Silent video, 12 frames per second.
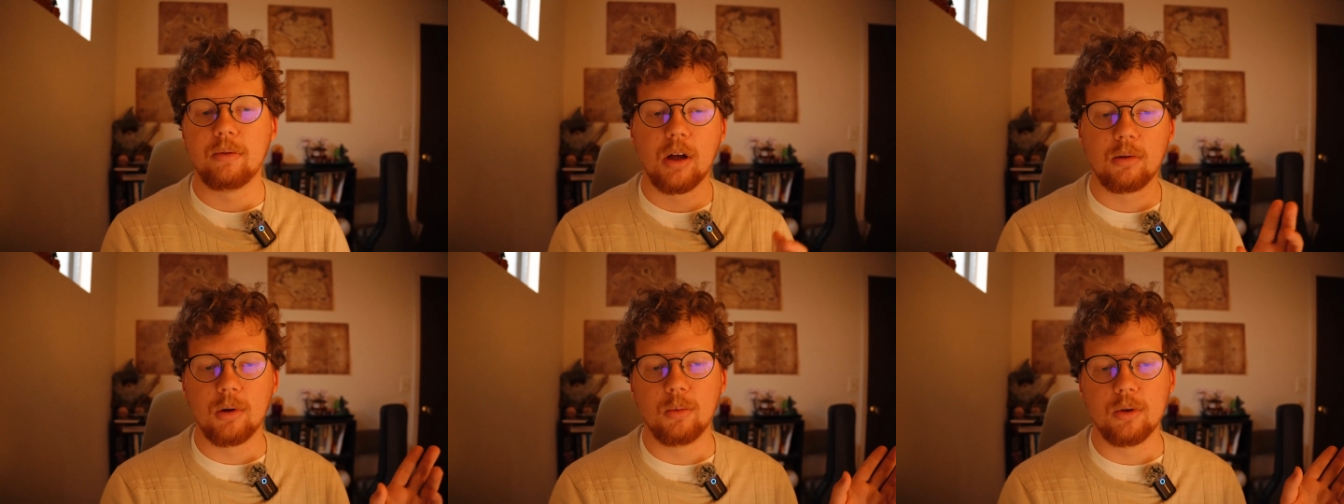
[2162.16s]

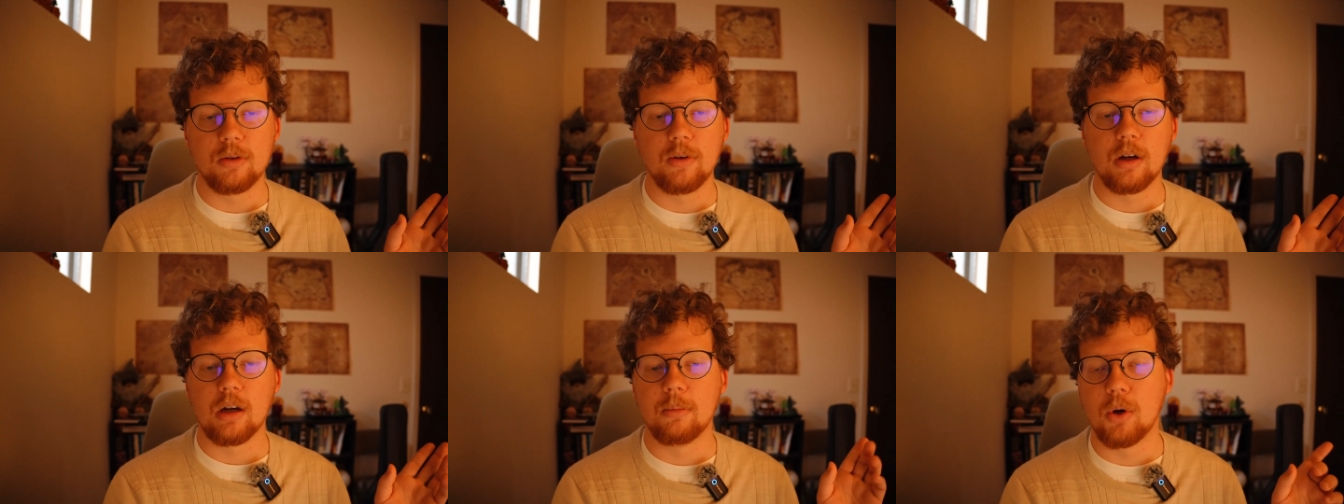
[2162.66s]
Adwa was
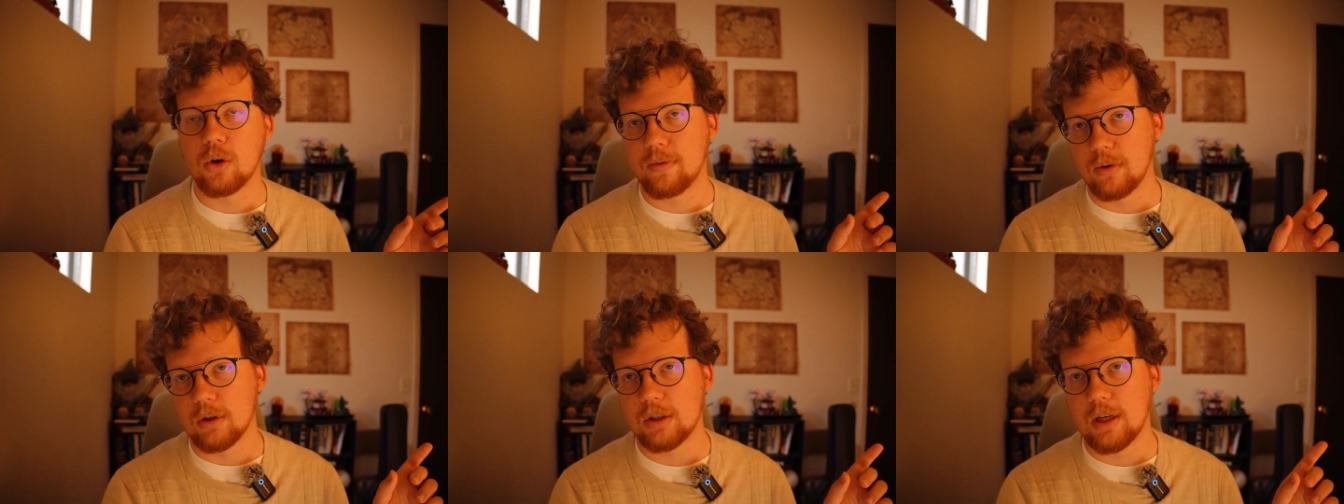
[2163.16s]
fought on March
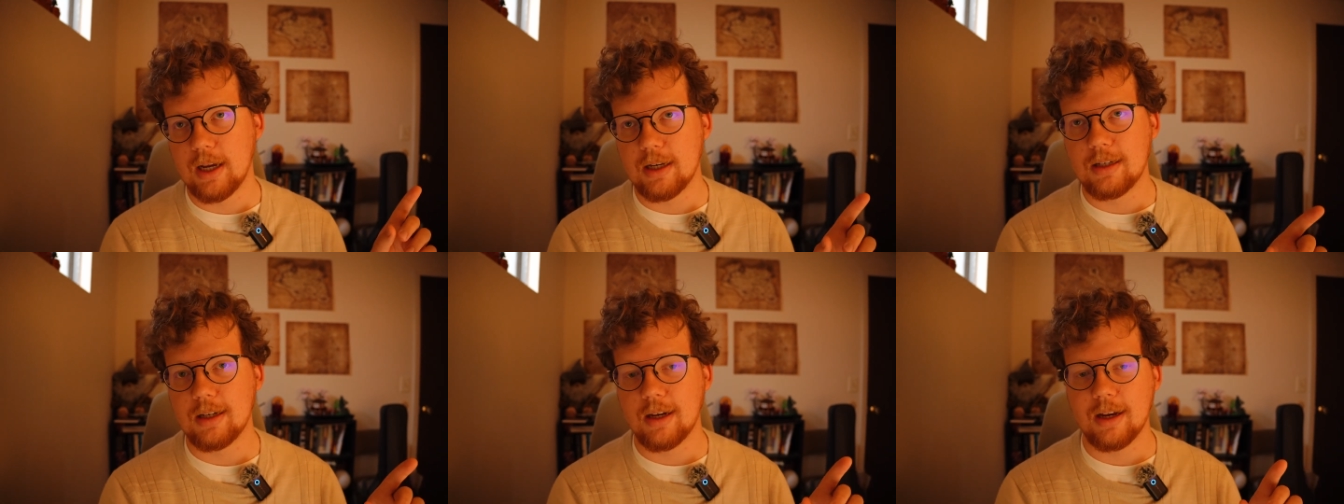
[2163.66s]
1st,
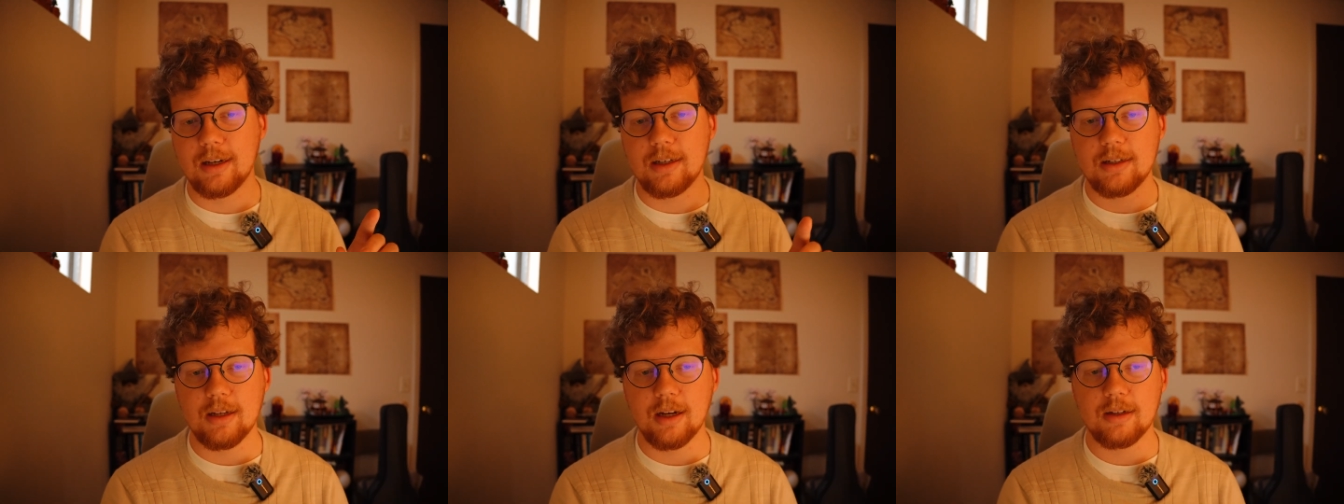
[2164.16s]

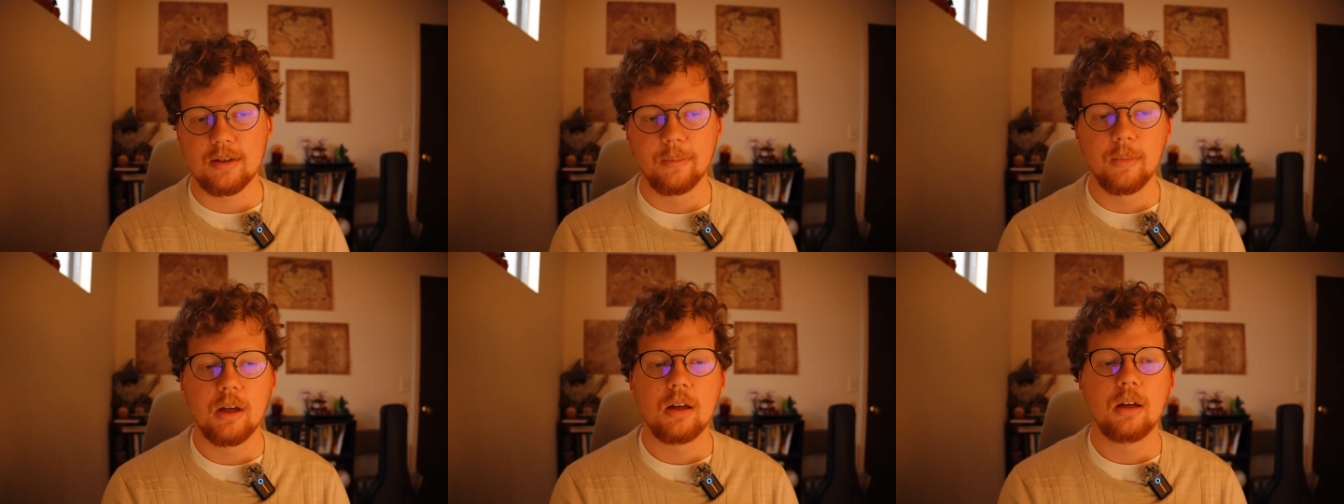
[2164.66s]
1896.
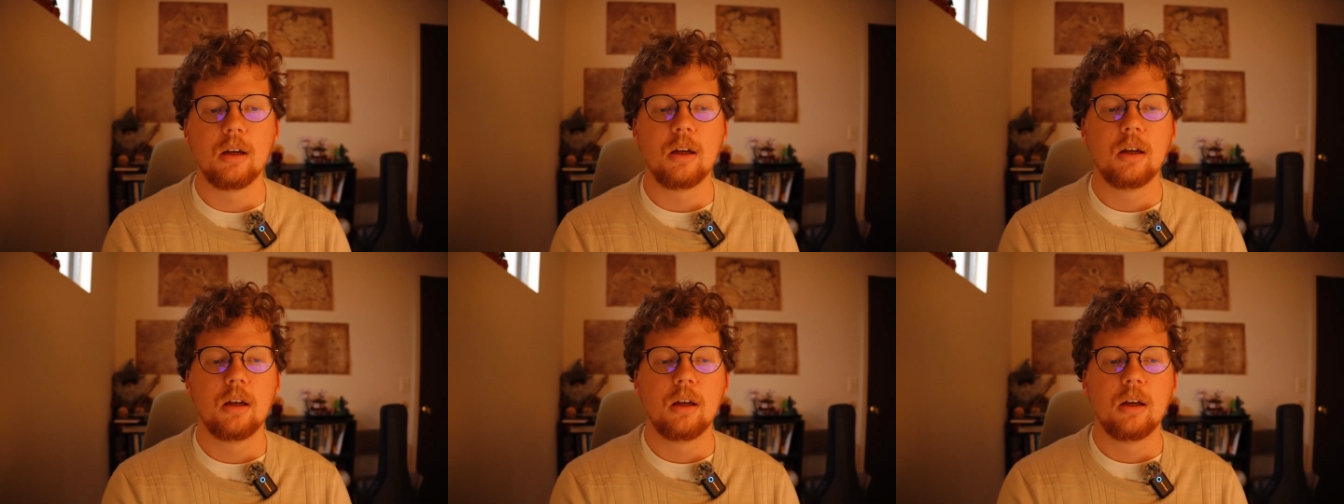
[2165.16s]

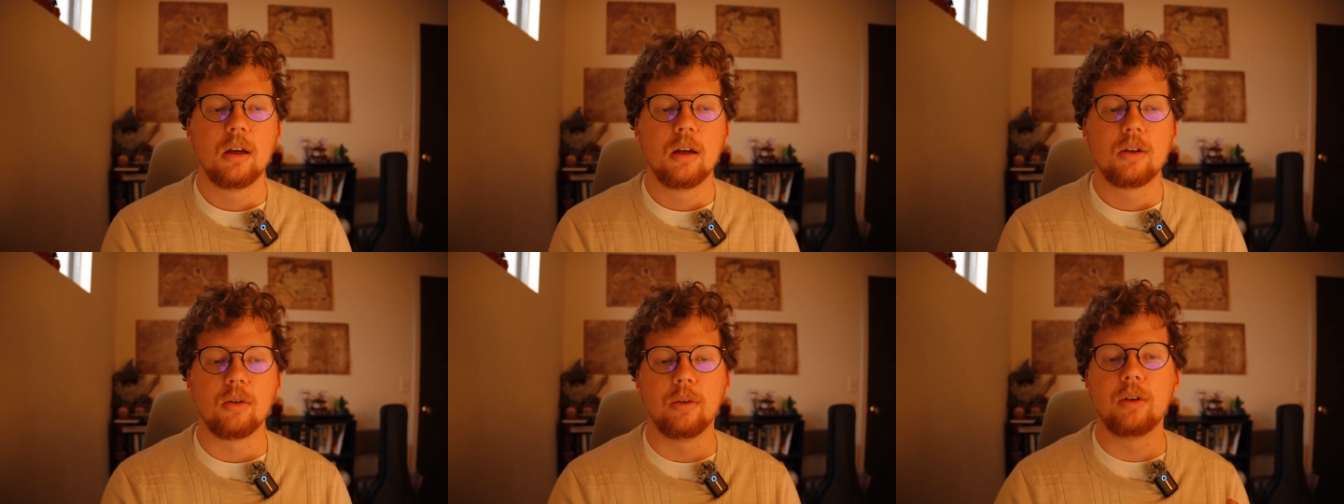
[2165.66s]

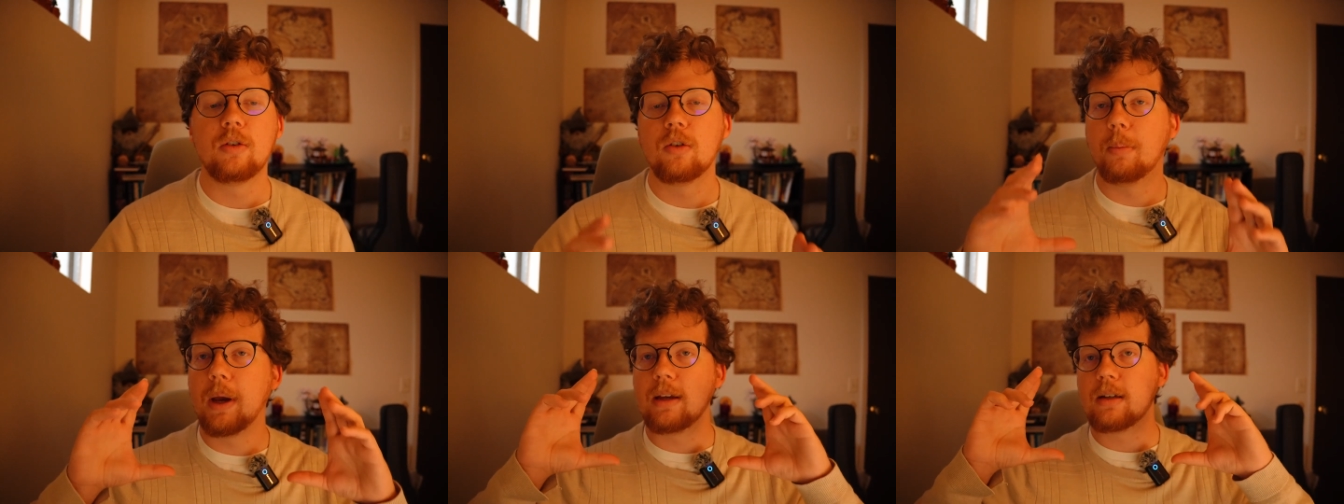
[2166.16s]
So this is
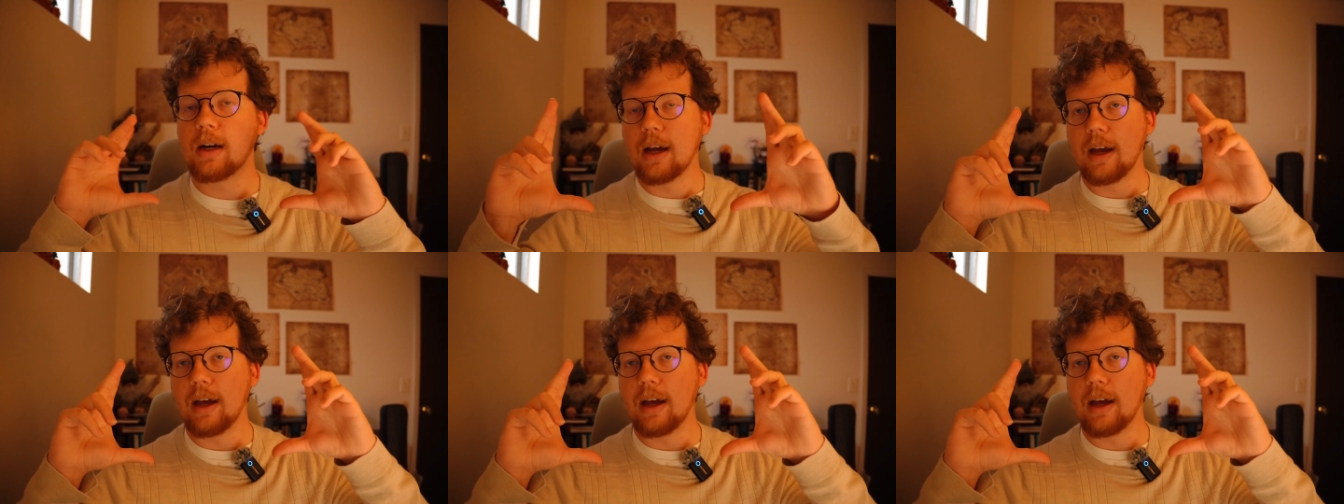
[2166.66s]
the painting I